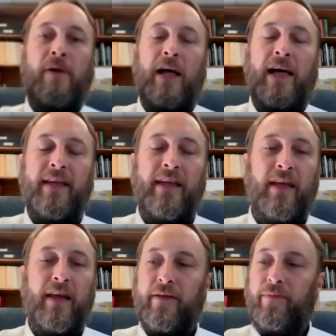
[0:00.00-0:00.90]
well, I think
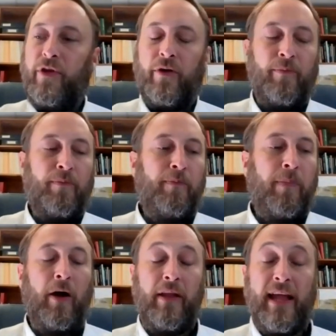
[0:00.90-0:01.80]
uh, you're
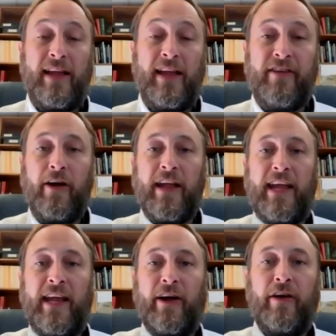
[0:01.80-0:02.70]
partly on target
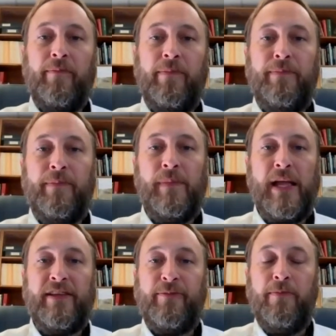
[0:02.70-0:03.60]
here.
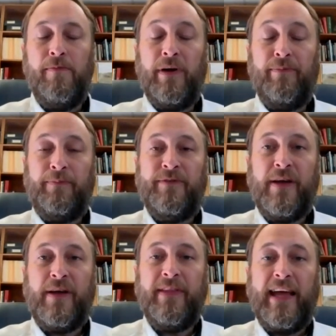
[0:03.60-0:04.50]
It's but
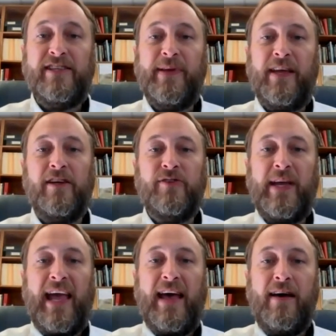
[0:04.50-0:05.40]
some of that is because
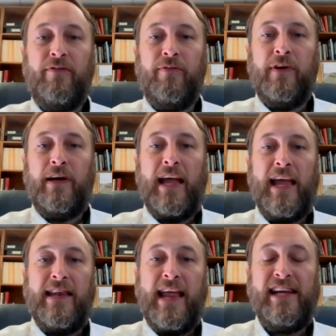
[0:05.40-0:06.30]
we have
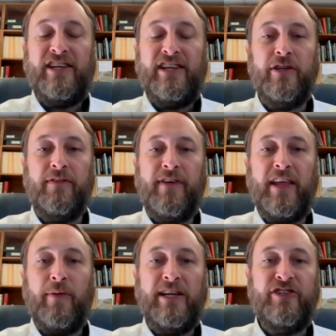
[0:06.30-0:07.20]
a national
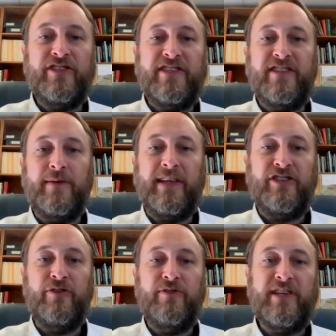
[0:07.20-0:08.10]
evaluation system
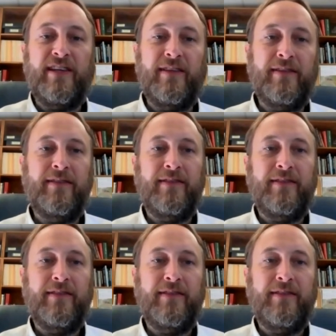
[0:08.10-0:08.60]
that's using